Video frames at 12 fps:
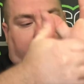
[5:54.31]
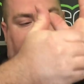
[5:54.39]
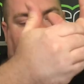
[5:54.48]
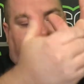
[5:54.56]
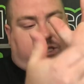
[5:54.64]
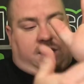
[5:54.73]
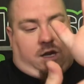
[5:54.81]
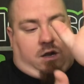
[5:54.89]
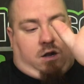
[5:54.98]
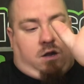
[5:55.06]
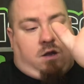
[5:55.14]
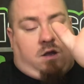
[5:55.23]
mass
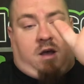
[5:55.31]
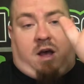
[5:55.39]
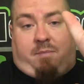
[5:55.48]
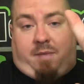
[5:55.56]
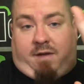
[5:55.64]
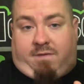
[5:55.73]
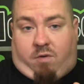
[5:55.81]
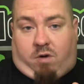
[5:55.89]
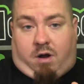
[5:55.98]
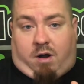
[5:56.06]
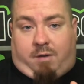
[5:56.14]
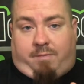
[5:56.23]
here of my
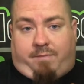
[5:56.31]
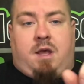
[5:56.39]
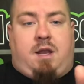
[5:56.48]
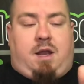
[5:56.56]
forearm.